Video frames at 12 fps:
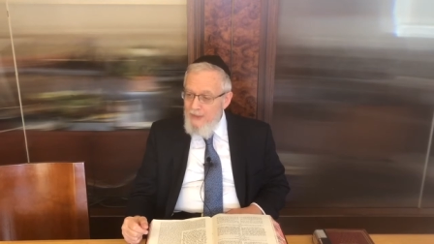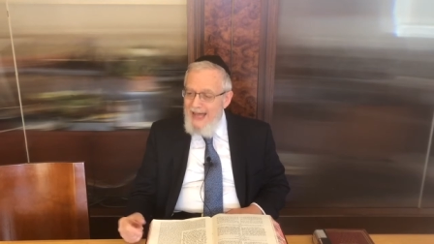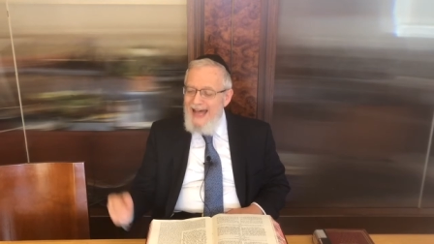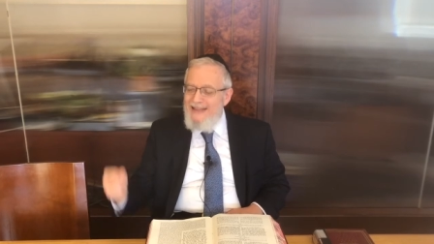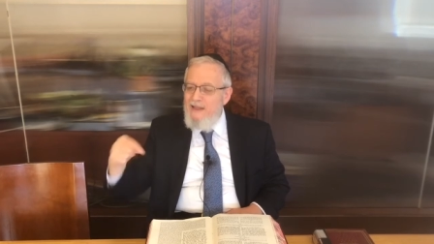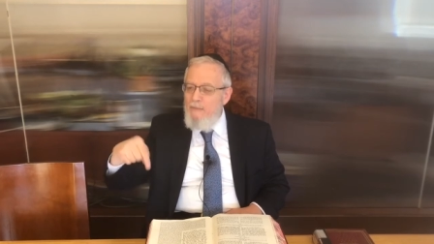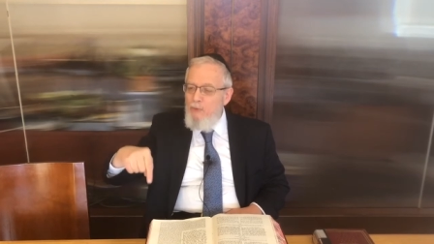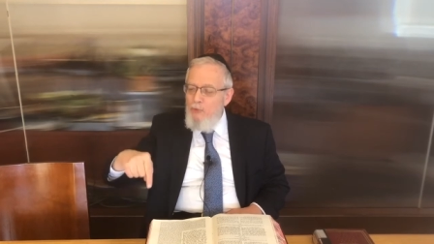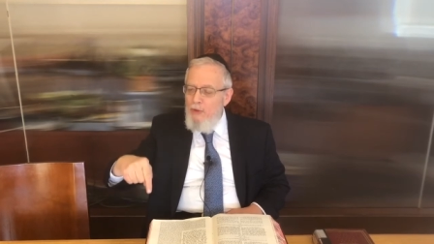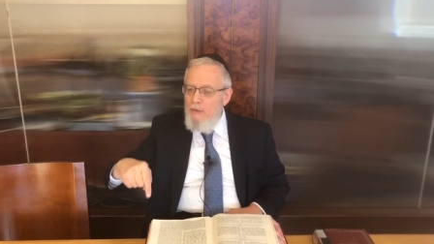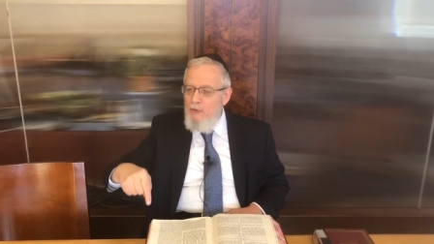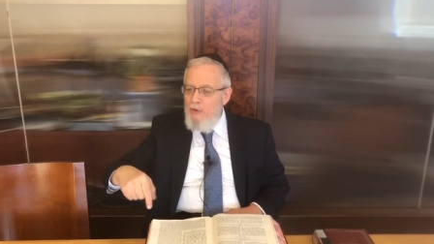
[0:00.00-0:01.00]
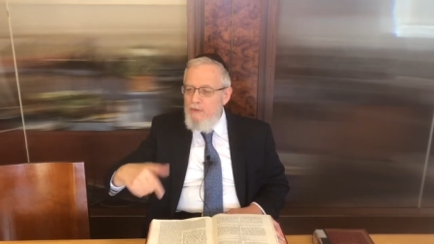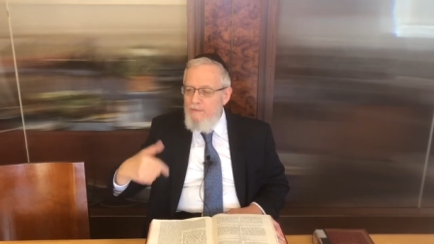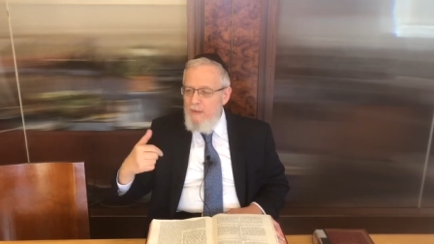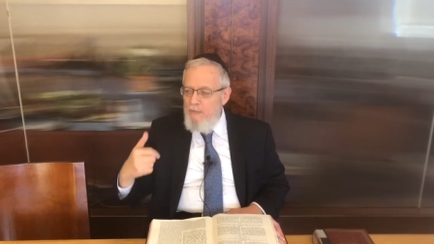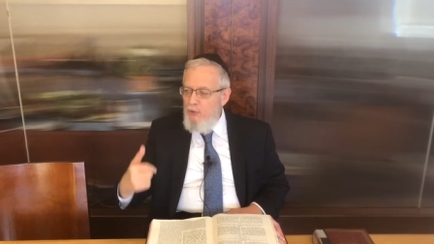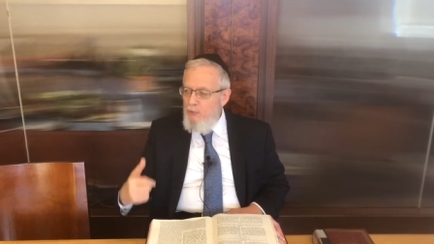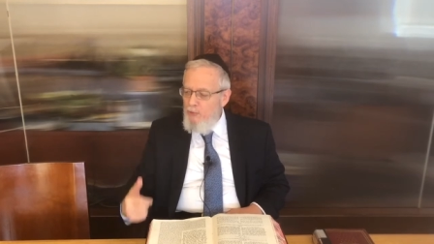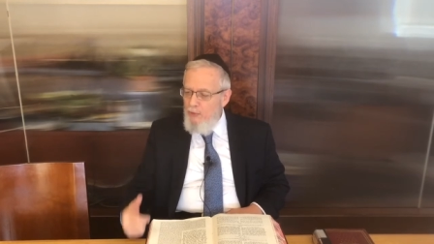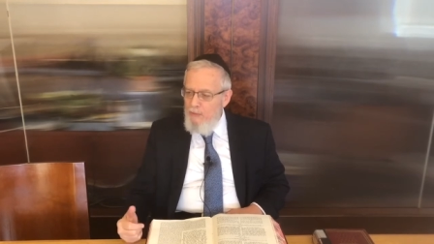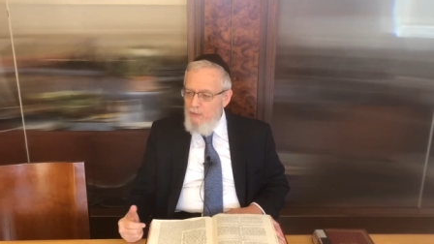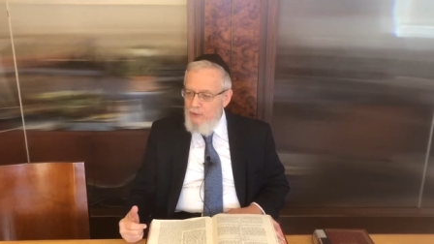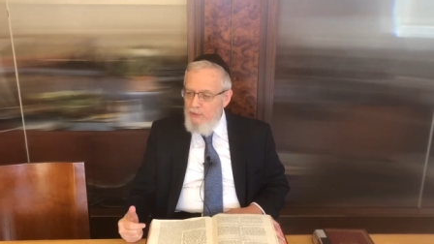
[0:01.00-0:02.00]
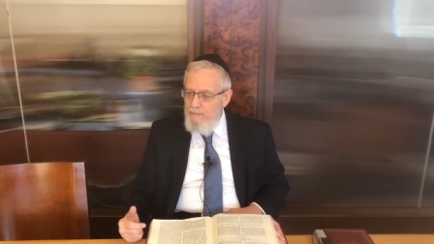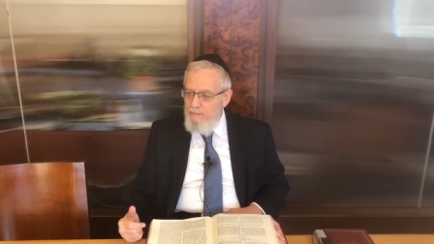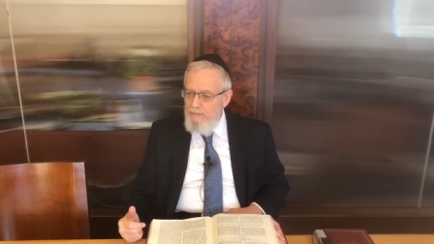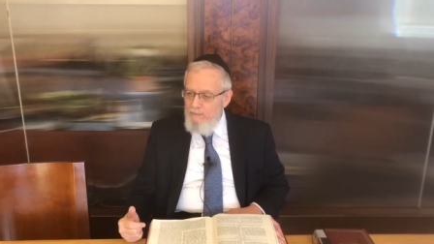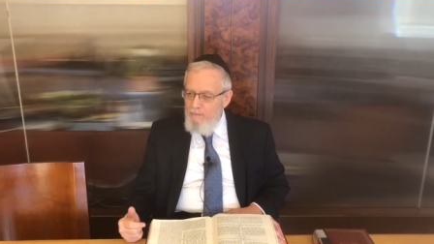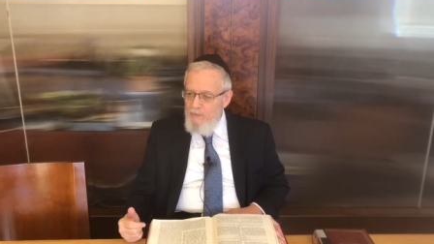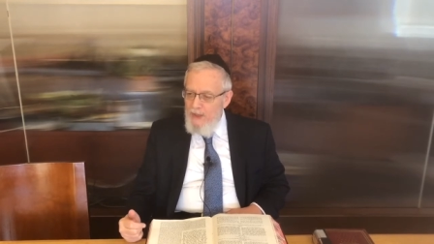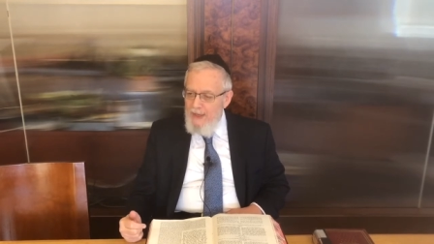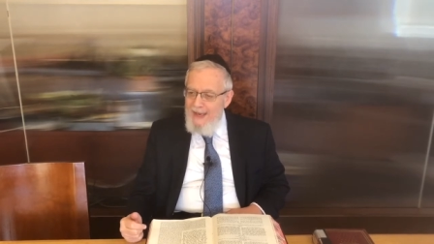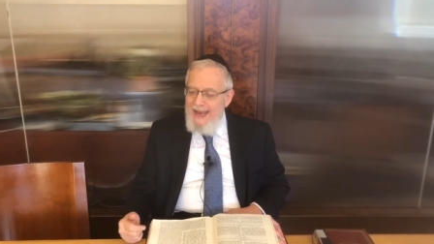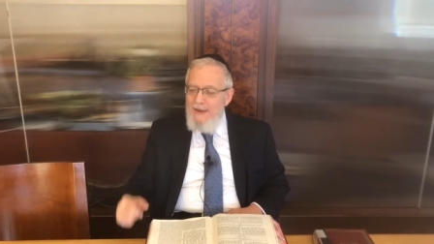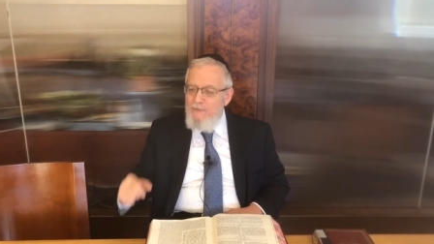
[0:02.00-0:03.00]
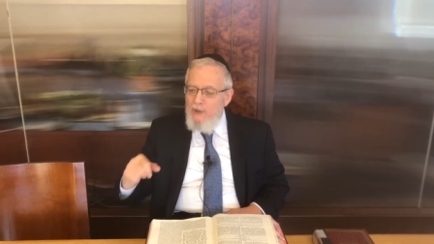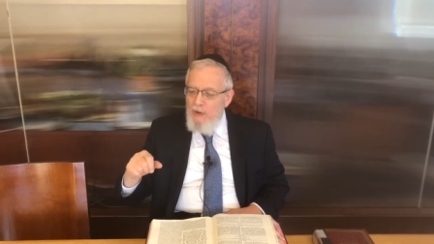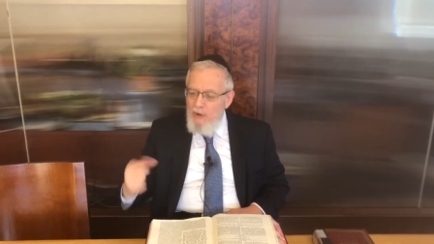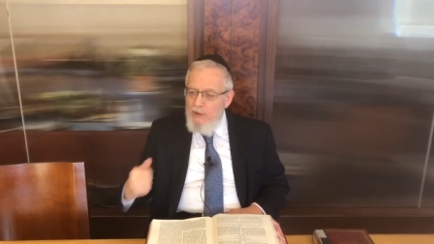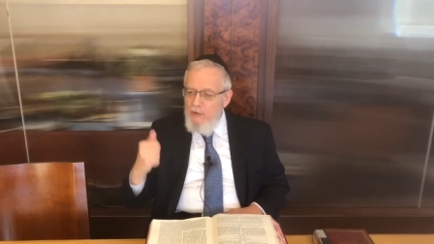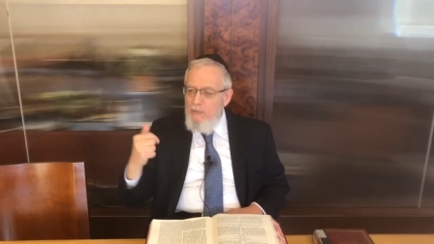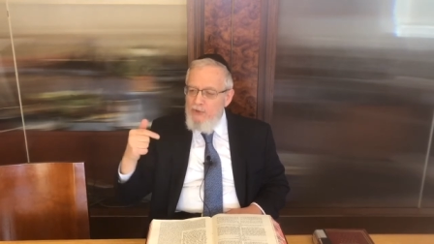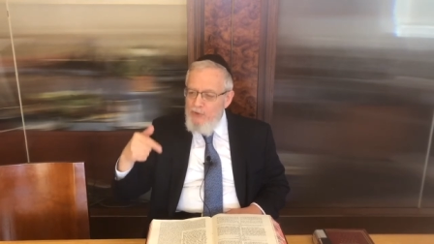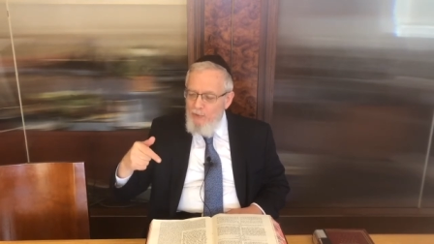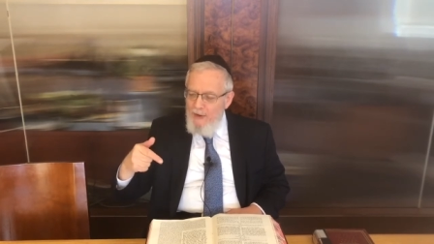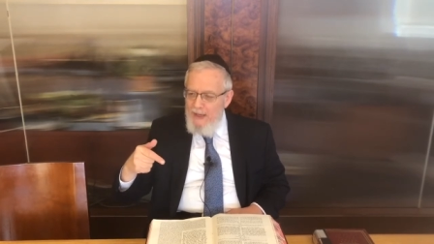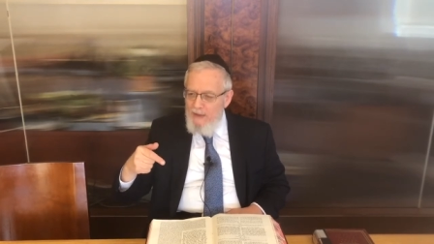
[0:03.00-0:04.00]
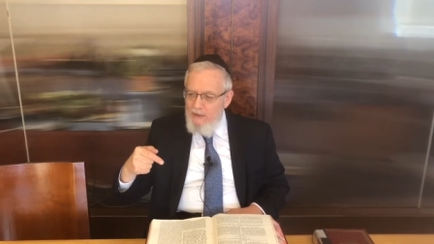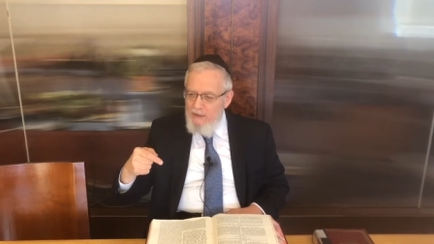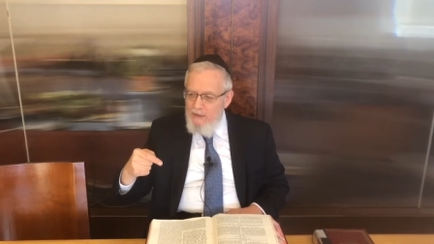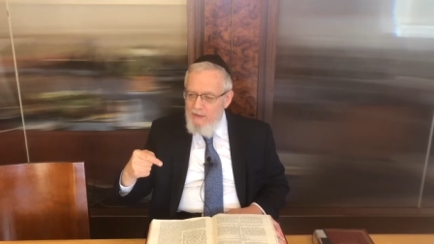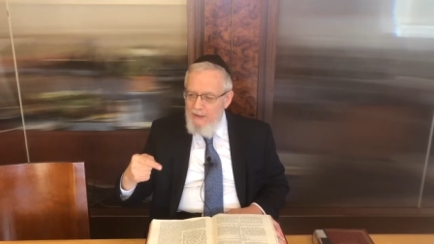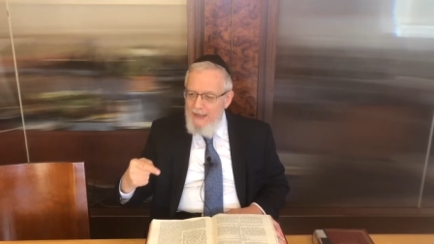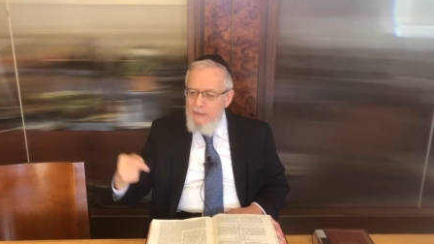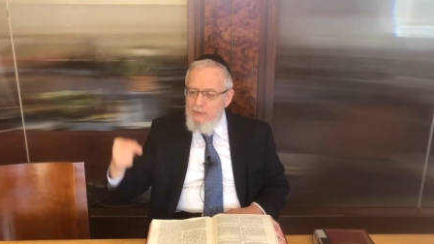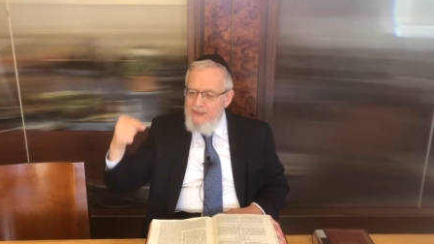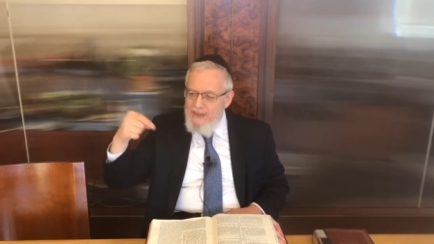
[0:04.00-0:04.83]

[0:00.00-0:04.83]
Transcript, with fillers: Atem kruyim Odom, lo Odom. After Odom was created, and he was